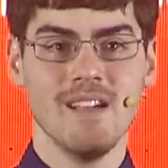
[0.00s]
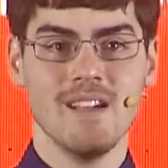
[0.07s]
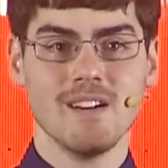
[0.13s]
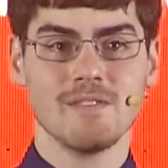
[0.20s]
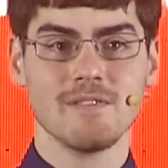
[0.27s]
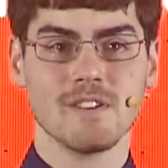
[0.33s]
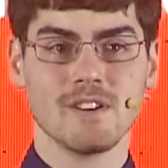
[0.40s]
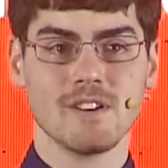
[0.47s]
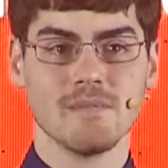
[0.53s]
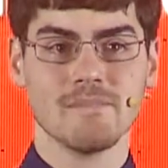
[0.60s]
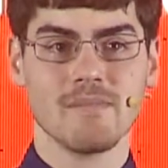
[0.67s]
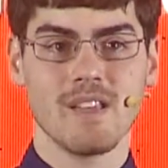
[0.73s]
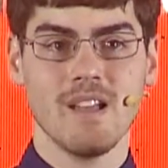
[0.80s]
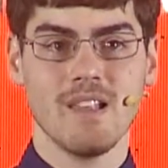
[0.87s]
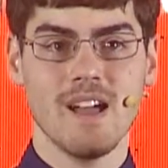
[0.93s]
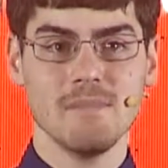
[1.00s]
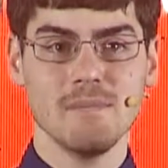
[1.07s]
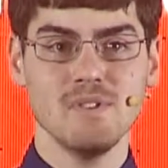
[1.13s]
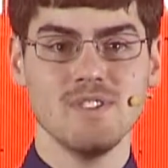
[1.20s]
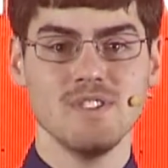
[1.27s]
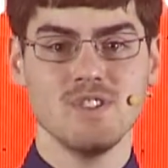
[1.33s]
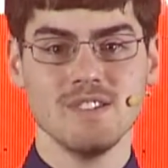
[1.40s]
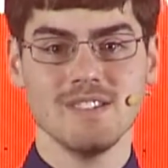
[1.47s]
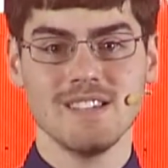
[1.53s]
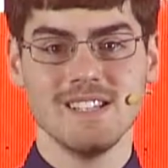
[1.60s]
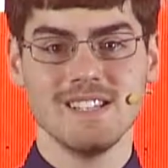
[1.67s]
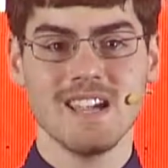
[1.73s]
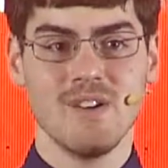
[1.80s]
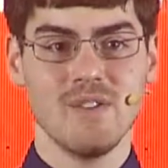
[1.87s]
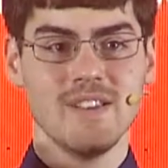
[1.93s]
For a lot of musicians can
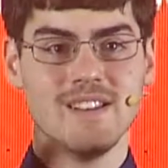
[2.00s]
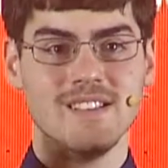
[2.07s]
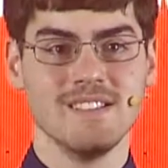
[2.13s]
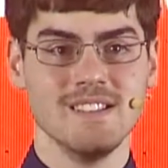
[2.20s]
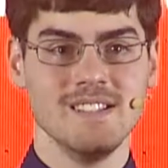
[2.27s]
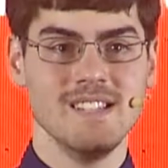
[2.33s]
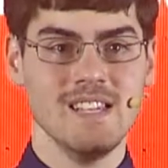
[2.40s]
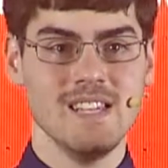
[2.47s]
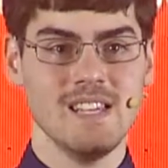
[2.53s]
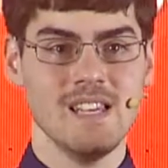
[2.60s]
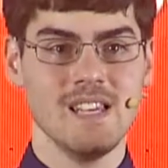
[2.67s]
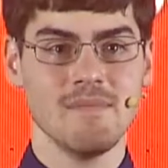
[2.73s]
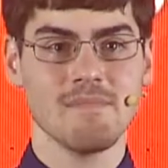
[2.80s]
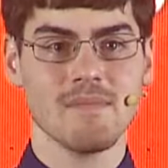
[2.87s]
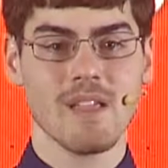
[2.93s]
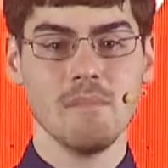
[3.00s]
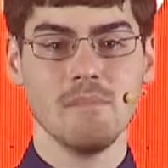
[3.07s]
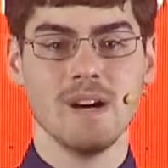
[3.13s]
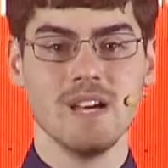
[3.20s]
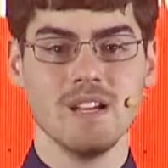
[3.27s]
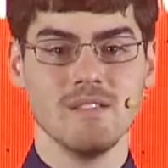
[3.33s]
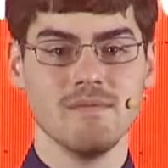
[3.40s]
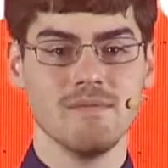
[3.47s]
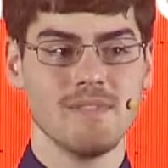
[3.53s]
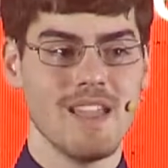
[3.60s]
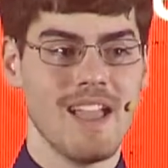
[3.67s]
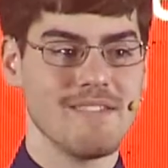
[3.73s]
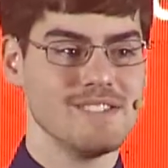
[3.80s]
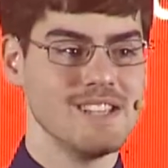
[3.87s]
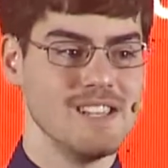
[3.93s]
tell that it's a D, but they
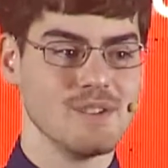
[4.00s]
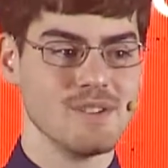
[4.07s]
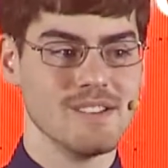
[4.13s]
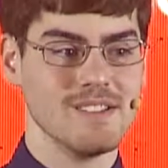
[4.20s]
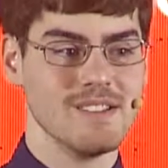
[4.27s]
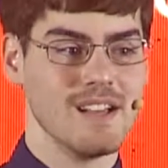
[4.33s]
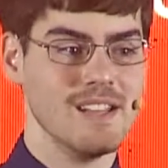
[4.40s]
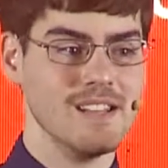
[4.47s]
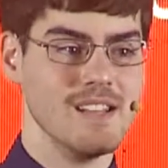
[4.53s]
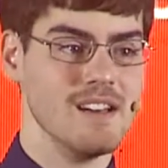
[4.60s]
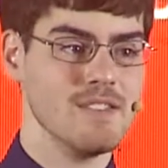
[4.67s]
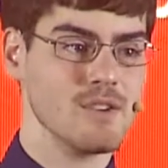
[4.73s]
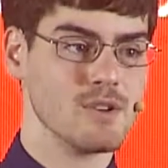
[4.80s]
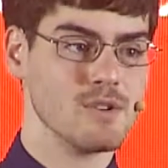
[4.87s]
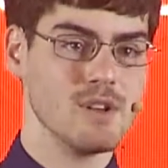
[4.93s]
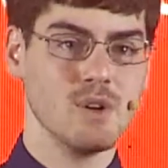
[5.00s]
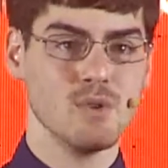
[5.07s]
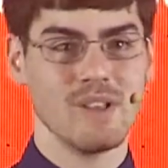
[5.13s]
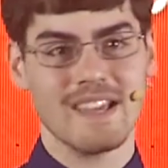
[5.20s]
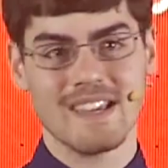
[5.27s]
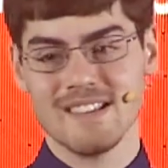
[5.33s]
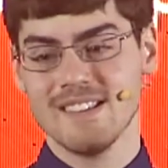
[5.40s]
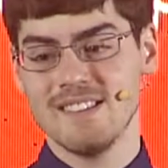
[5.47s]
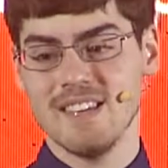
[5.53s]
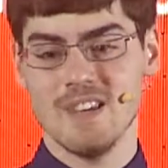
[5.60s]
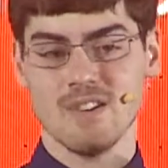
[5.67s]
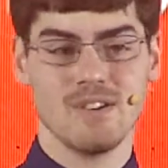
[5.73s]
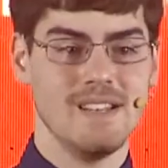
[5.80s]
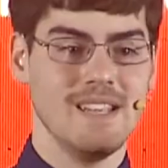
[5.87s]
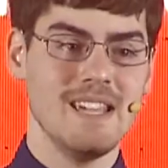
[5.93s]
have to hear another note like a C
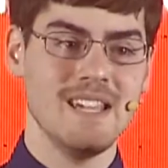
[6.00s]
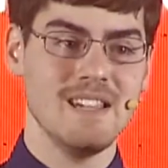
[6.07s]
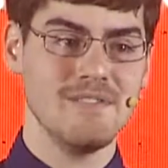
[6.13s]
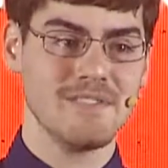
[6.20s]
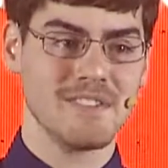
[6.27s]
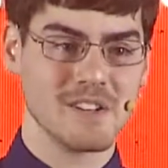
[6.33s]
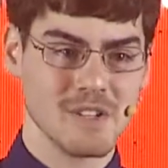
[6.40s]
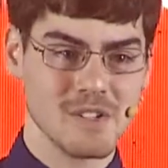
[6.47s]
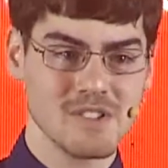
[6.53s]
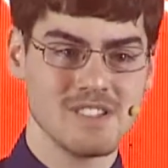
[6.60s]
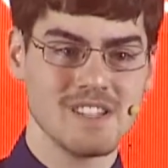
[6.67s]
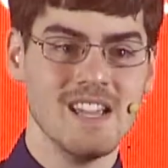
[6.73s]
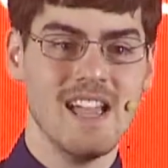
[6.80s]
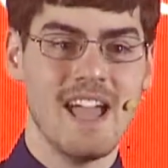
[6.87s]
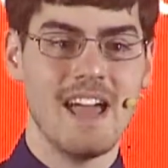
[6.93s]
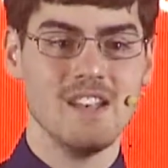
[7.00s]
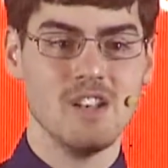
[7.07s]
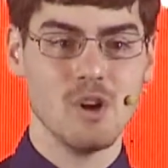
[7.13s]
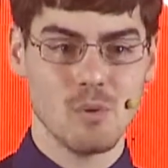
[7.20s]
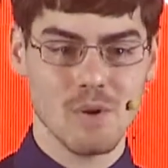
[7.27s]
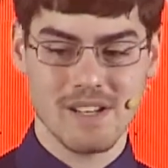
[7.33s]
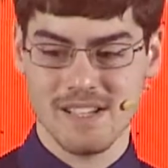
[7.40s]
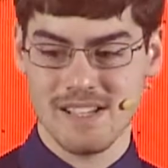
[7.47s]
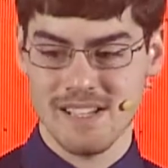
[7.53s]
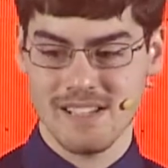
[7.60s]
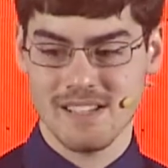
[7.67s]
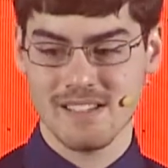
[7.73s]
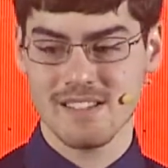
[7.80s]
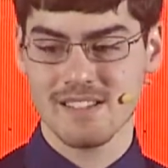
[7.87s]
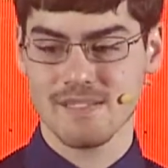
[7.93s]
or an E first and know what it
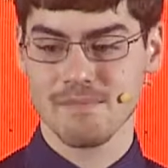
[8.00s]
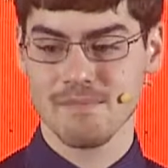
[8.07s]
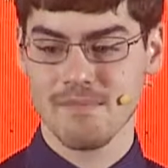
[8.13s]
is.